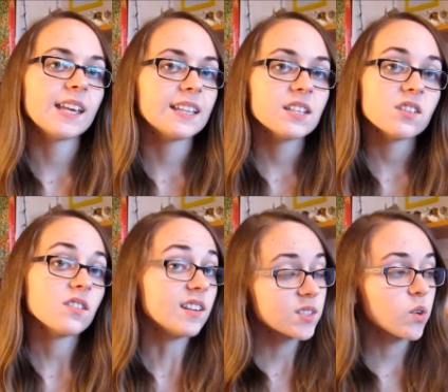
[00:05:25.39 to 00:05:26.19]
And this
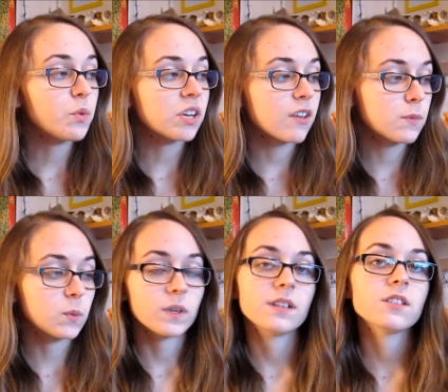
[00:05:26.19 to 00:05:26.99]
is also a book I've
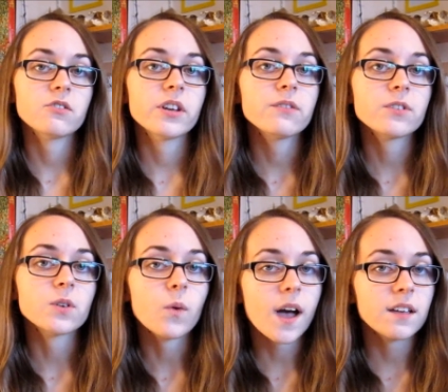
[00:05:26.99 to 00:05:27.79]
been wanting to read
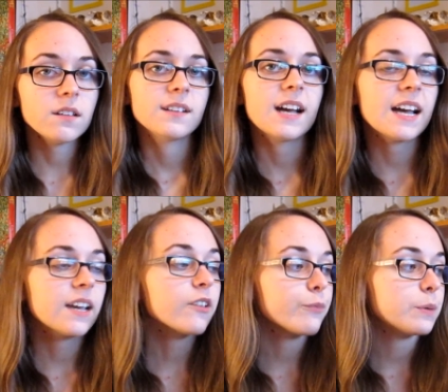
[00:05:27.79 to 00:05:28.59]
for a while.
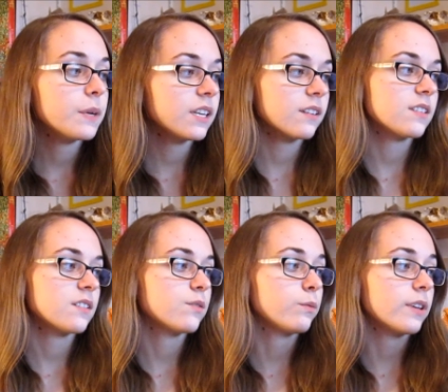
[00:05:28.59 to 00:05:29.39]
I've been meaning
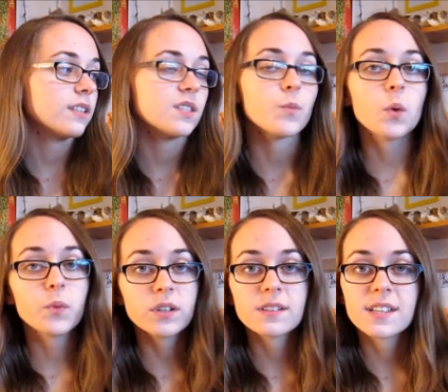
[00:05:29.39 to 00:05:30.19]
to read some more
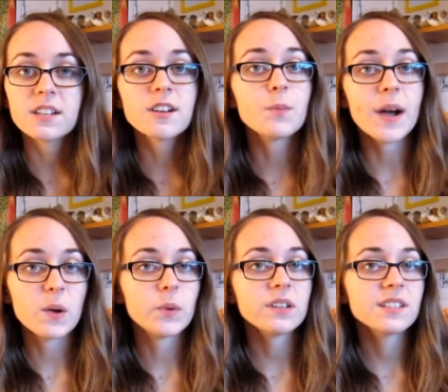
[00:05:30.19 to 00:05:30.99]
books that are
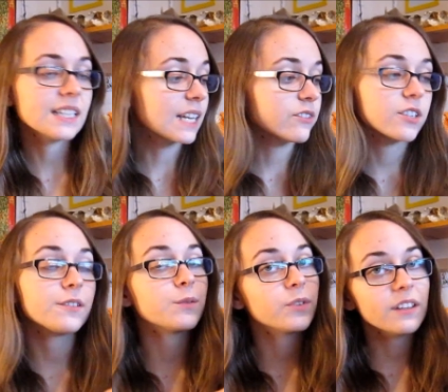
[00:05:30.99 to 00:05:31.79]
about books, and I've
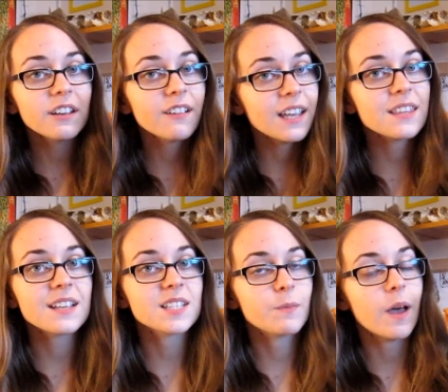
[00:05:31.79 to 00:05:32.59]
heard really great
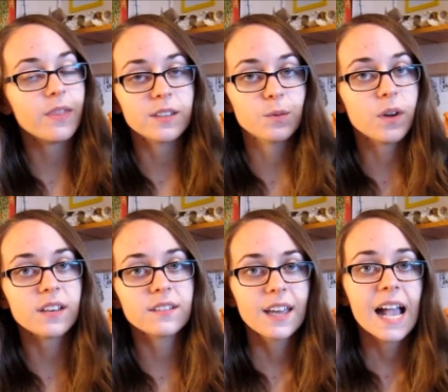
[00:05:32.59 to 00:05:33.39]
things about this
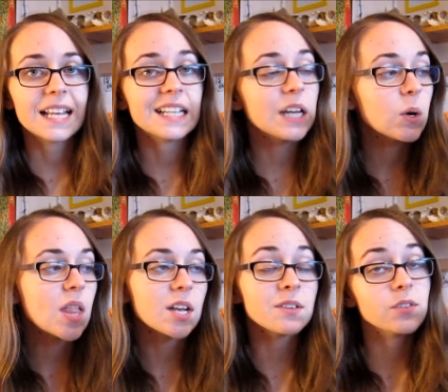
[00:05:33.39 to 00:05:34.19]
one, and I know a
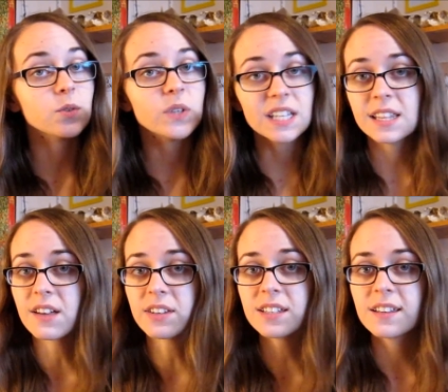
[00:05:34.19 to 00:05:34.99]
lot of you really
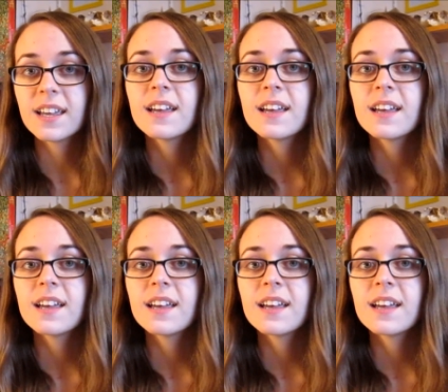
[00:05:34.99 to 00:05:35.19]
love it,